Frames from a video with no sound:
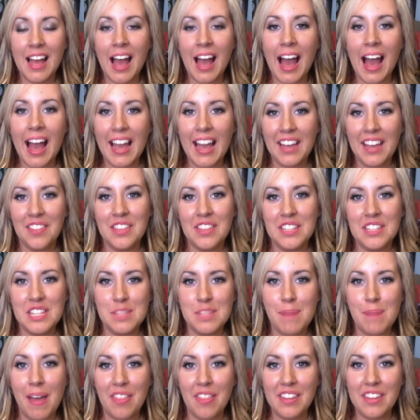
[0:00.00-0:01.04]
Hi, this
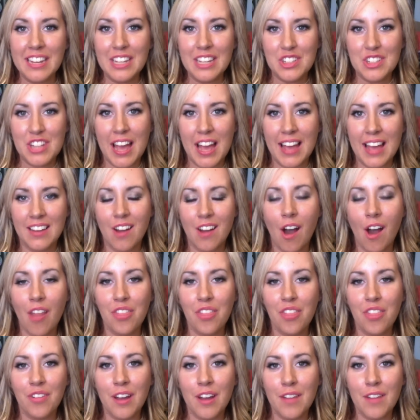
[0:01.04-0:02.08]
is Bethany Jett,
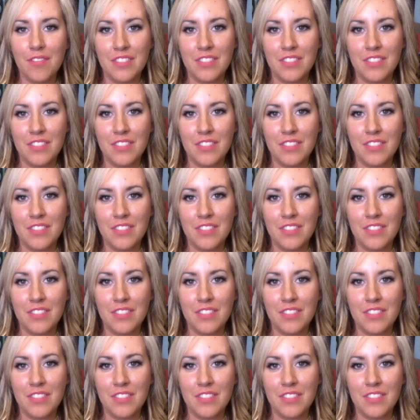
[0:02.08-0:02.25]
author of The